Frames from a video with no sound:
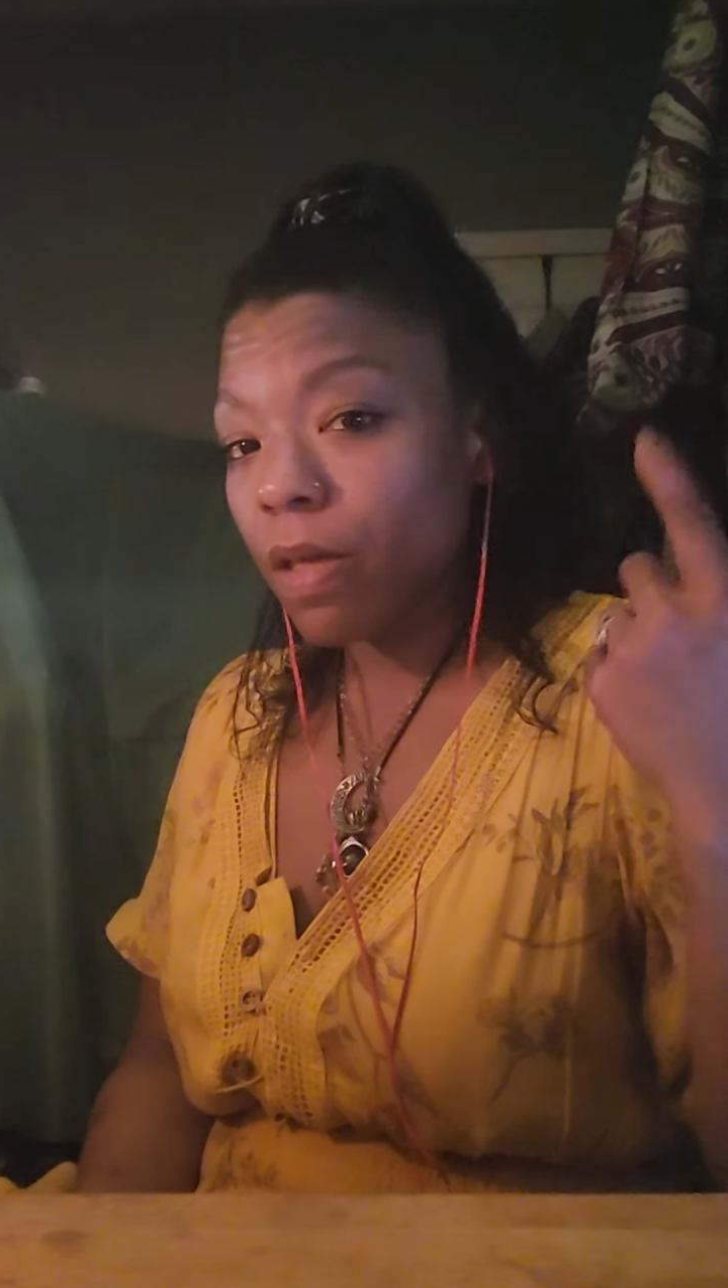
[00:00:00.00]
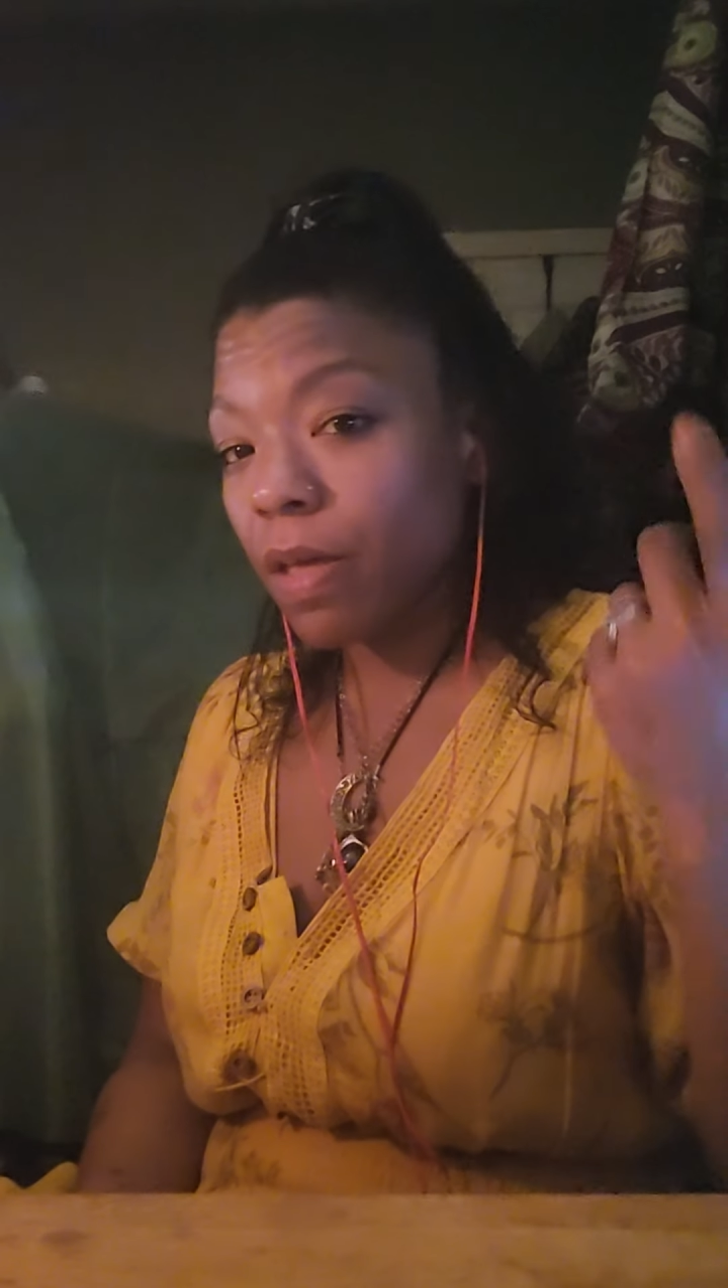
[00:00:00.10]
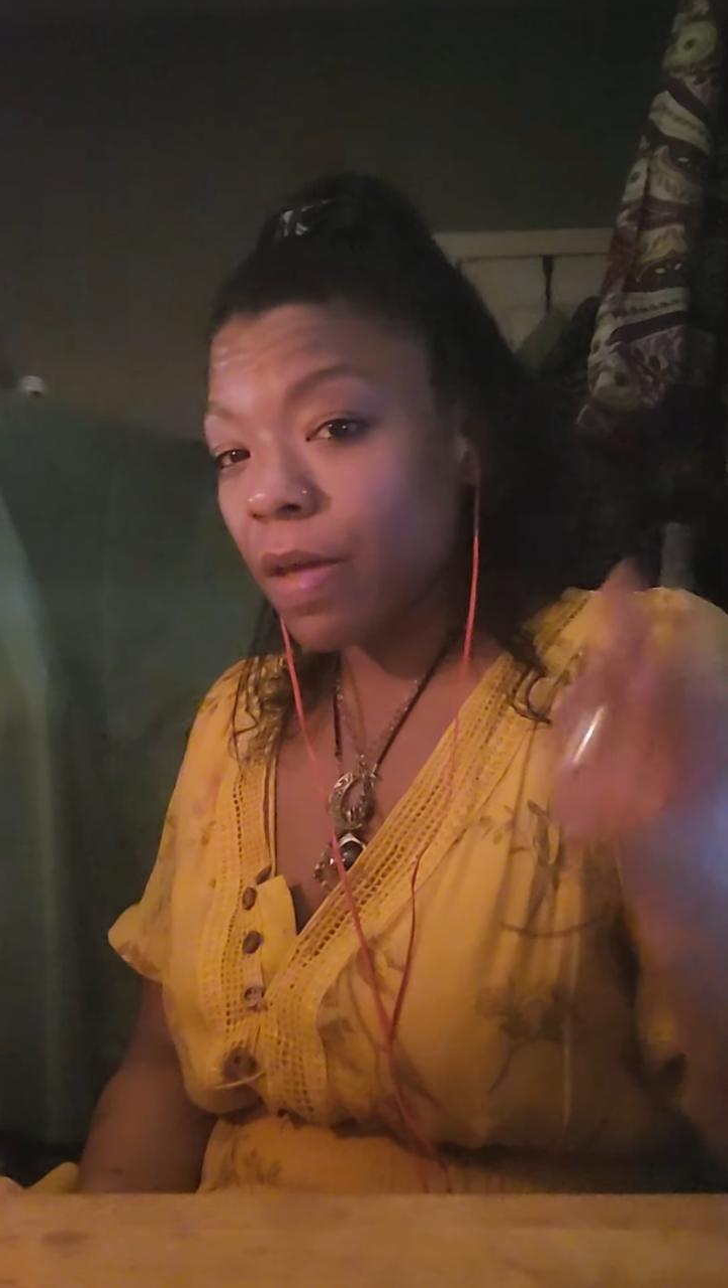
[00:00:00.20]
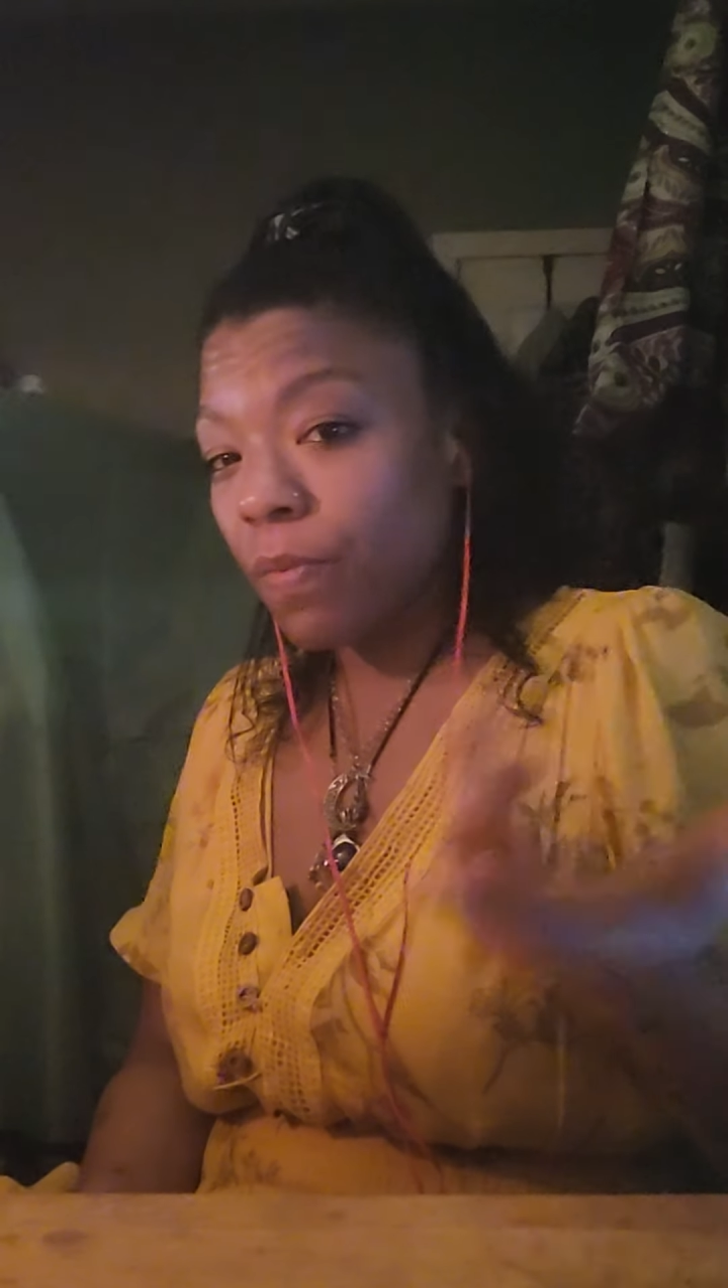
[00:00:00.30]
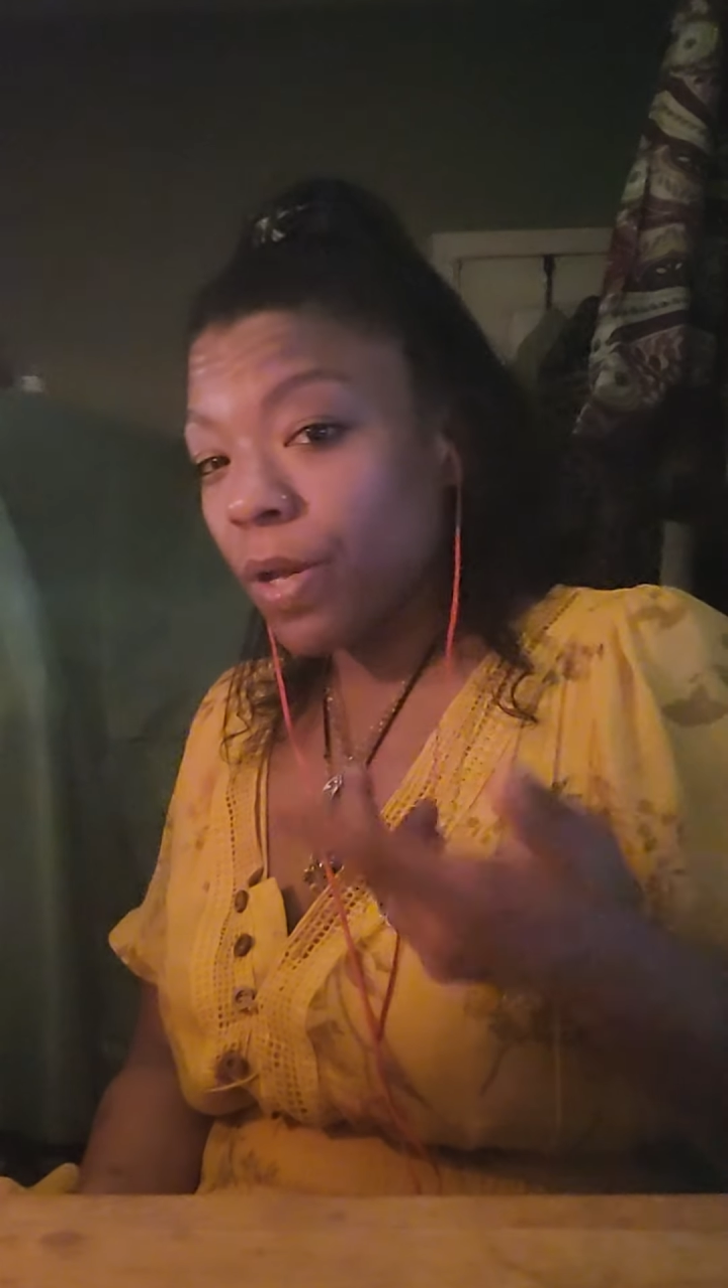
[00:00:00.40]

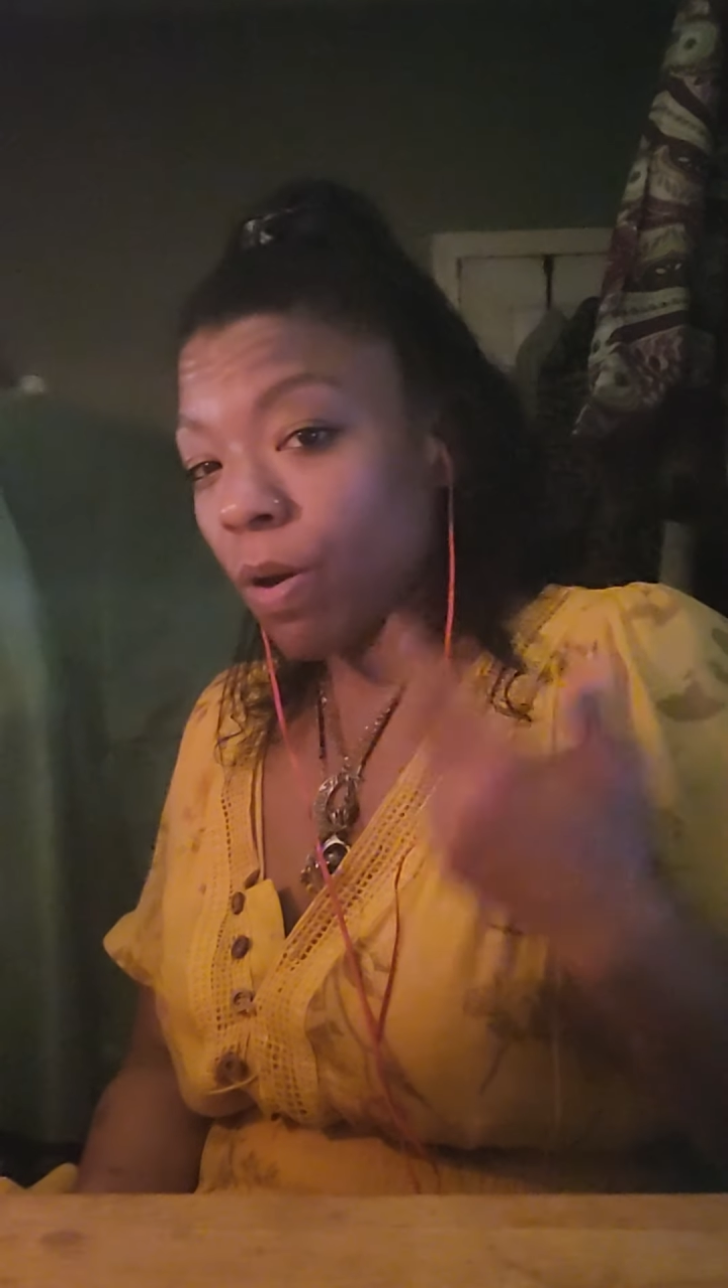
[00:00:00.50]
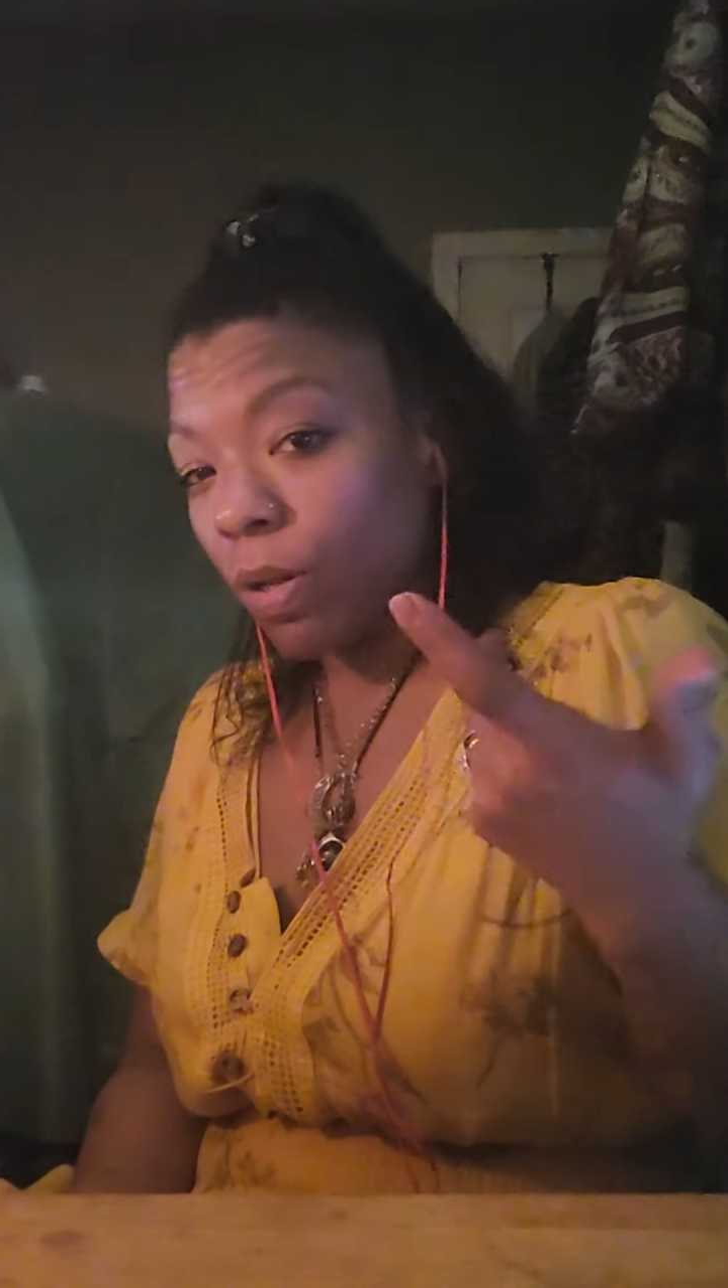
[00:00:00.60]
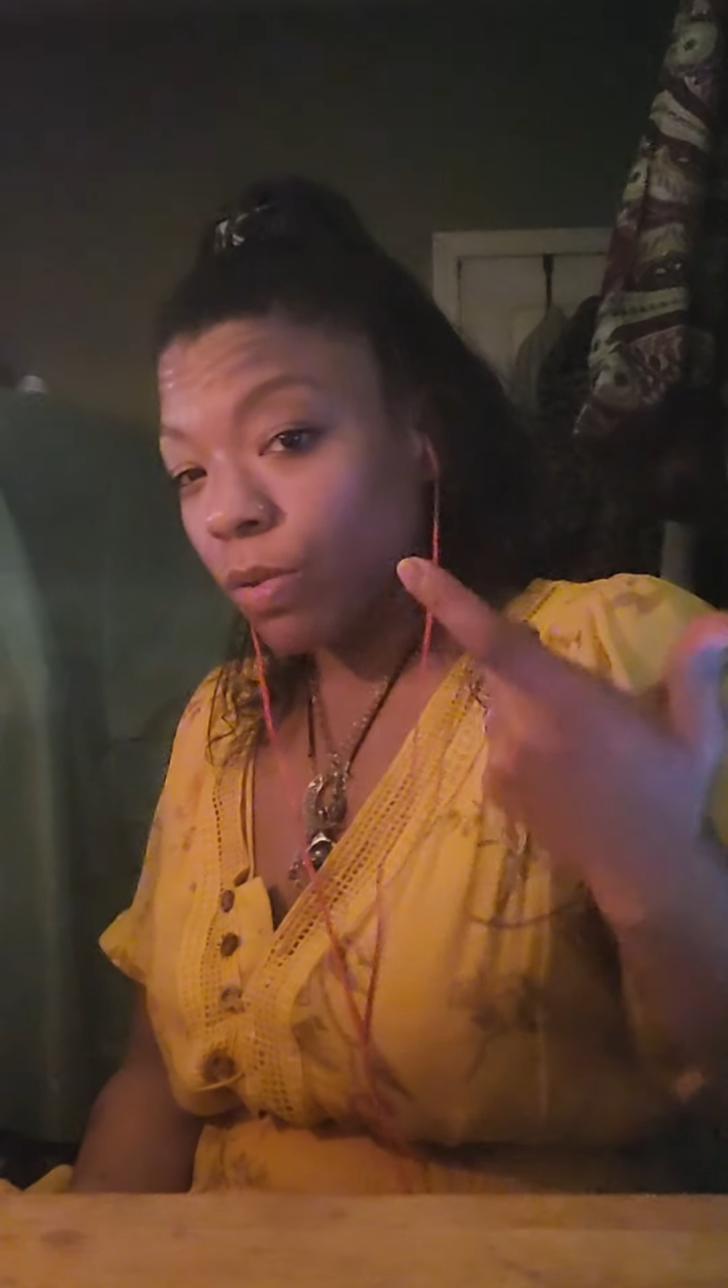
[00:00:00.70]
And we all